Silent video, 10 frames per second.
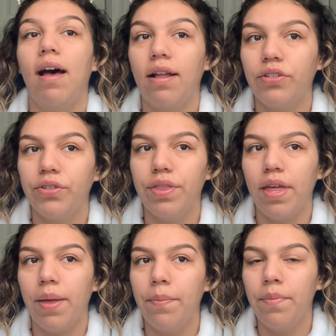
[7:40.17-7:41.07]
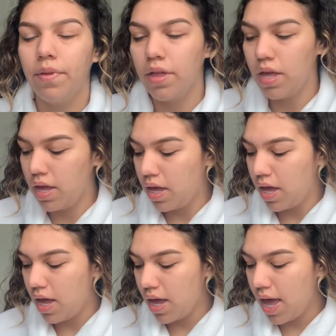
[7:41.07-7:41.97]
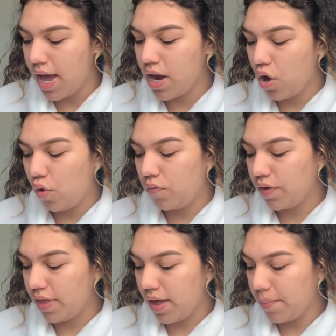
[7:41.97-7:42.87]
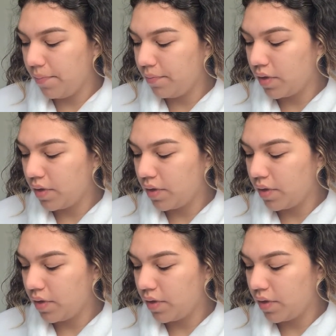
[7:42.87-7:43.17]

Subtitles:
under them and over them.